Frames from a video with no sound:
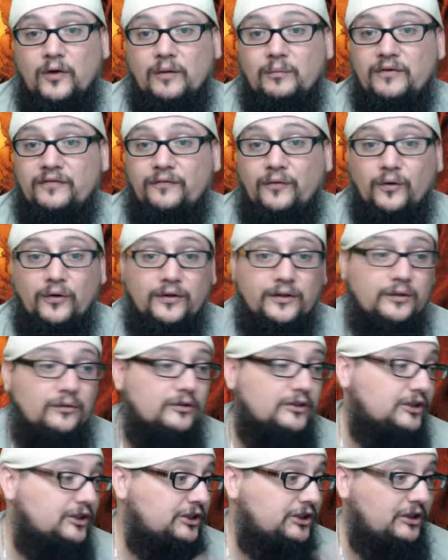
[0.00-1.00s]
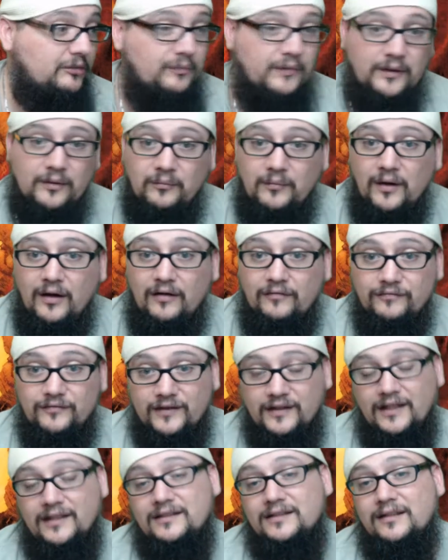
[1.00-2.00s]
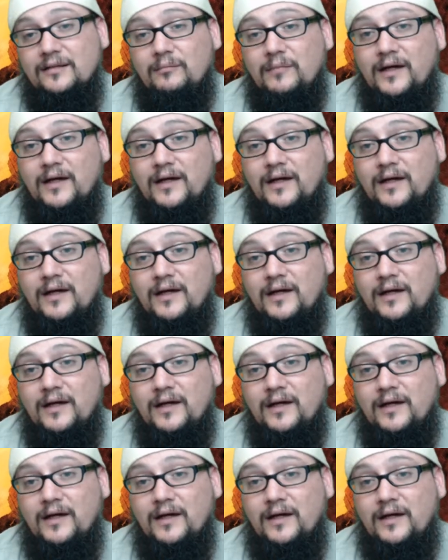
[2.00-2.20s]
Where before you were just shipping them off to let